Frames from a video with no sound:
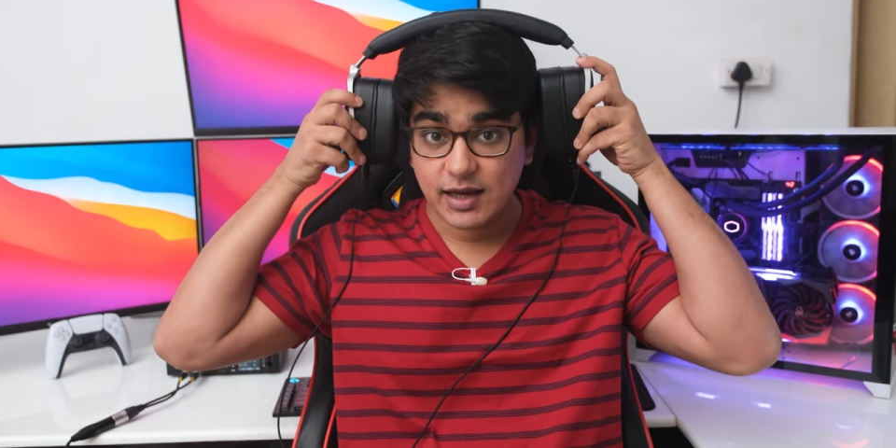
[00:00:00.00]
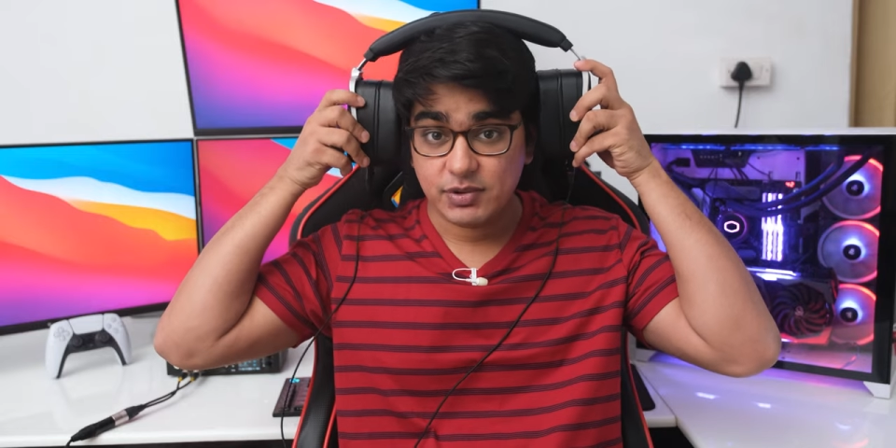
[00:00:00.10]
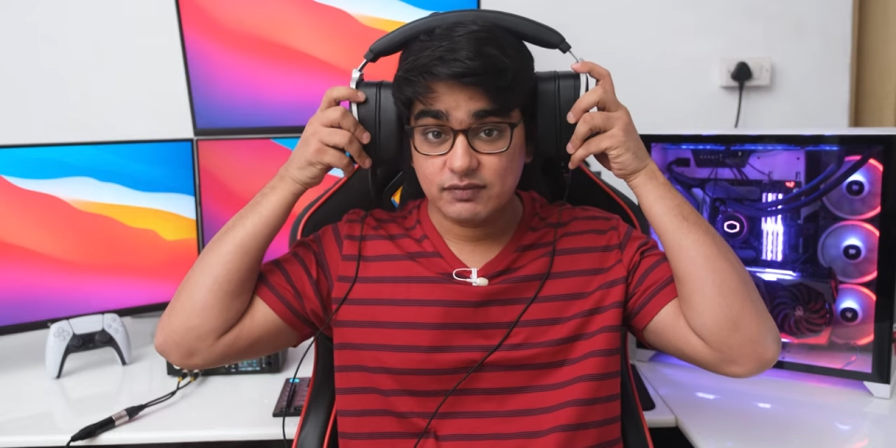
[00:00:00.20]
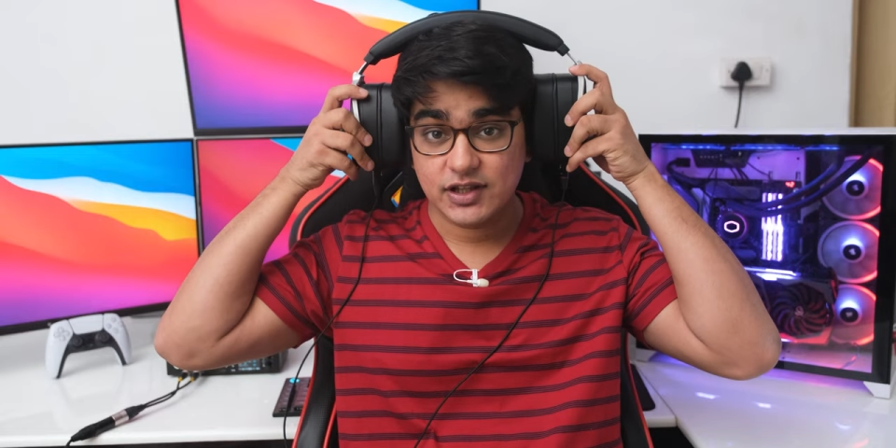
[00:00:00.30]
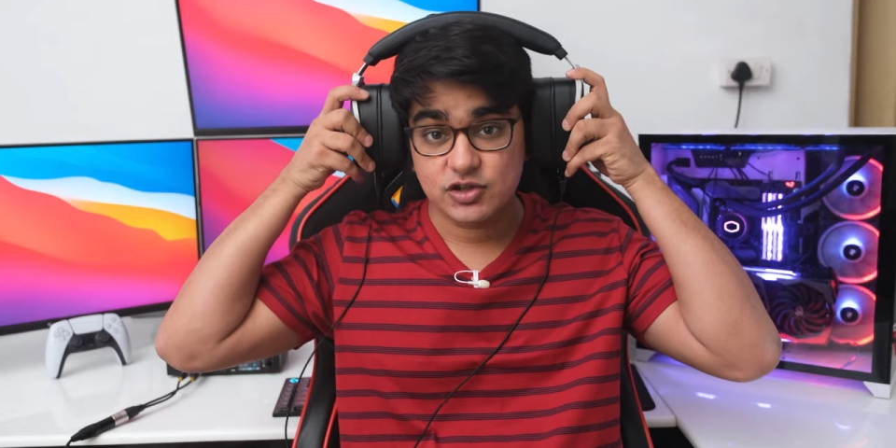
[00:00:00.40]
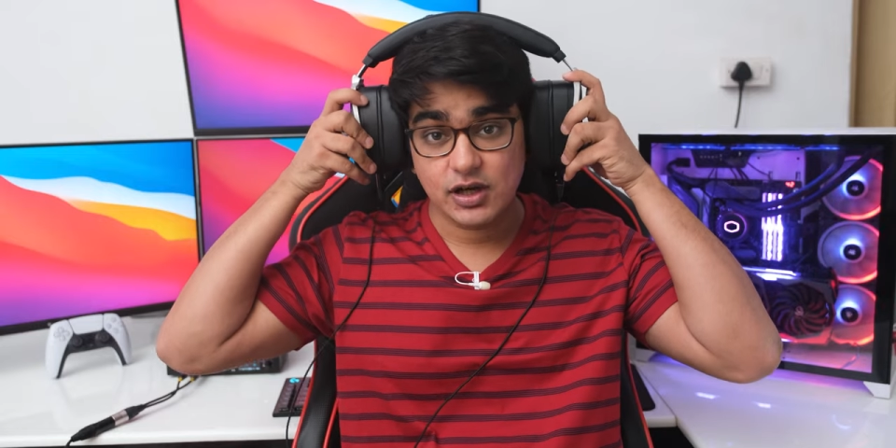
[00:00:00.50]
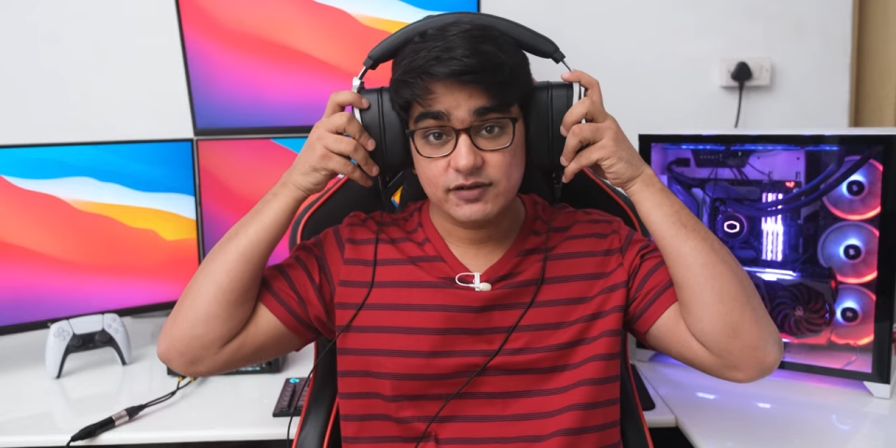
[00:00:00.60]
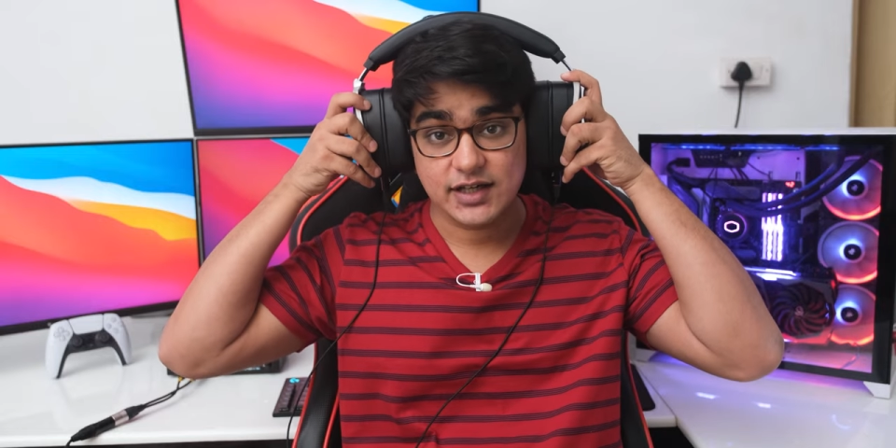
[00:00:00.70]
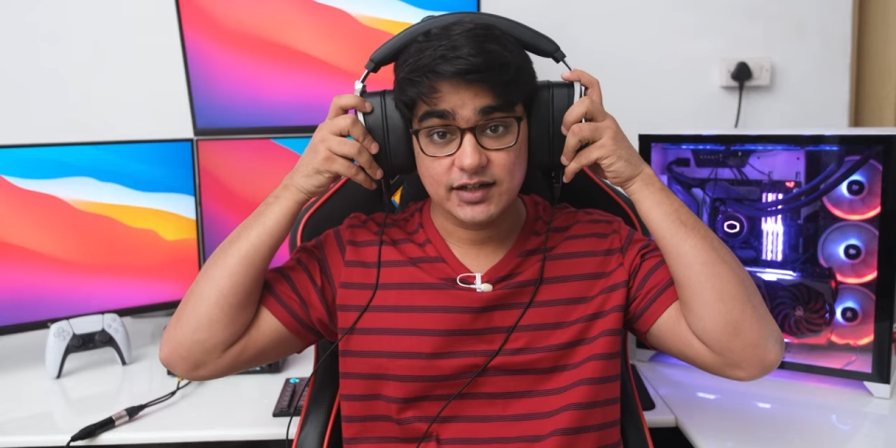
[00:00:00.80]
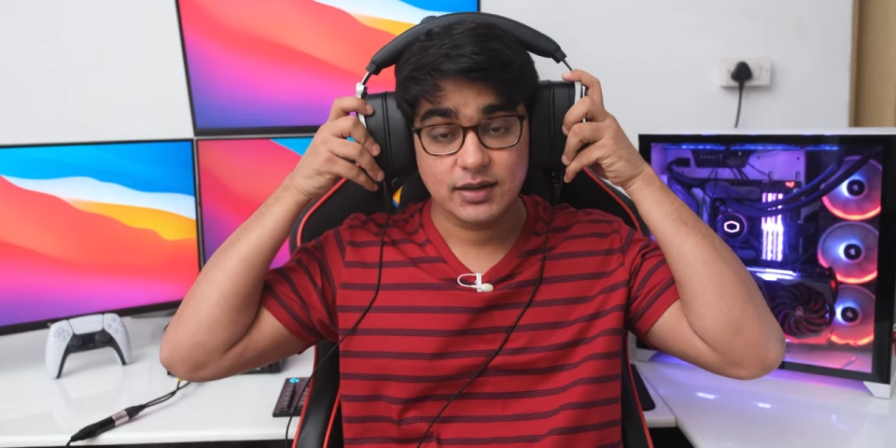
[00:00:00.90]
happen once you
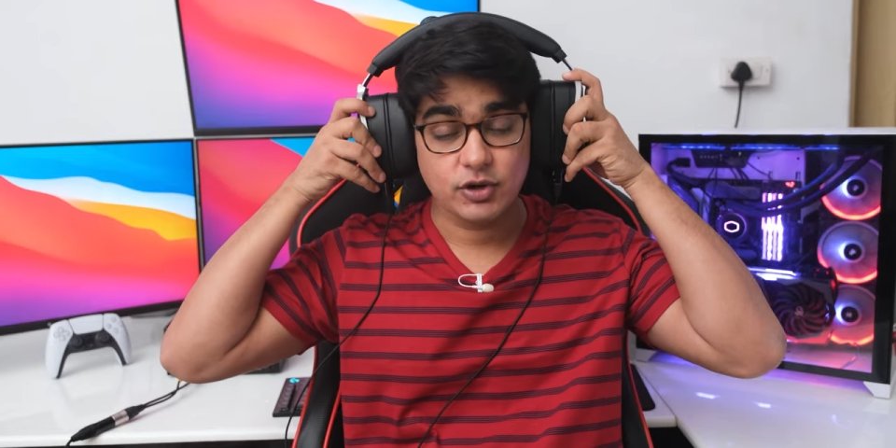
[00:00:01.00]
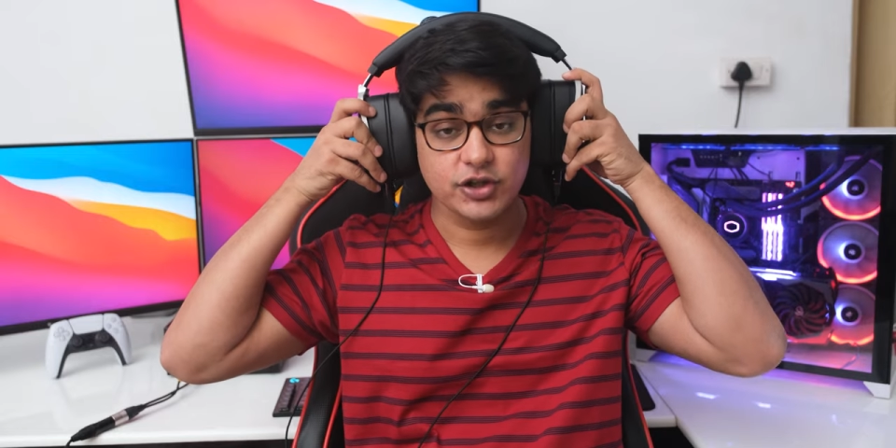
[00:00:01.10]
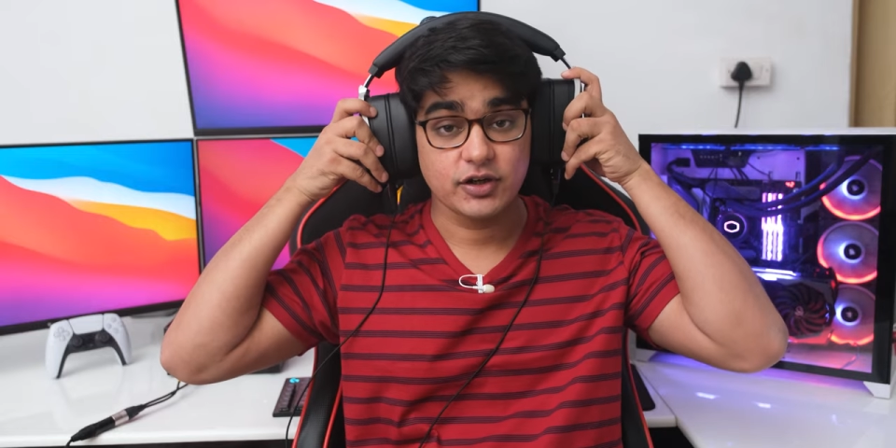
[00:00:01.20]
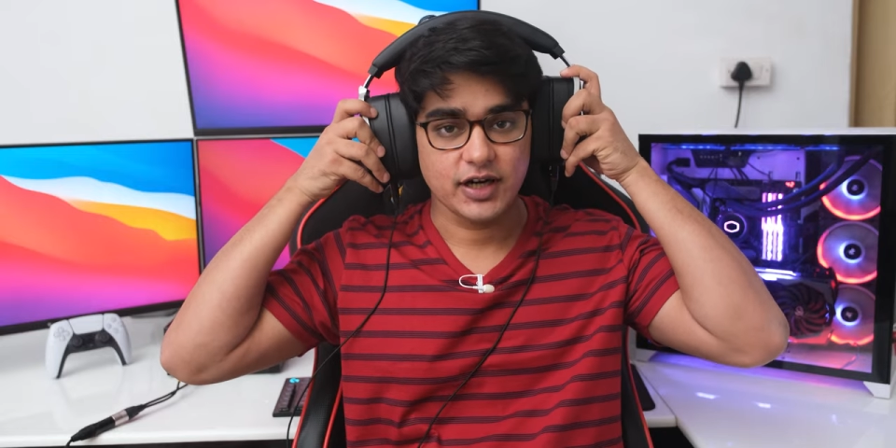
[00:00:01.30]
have set them on your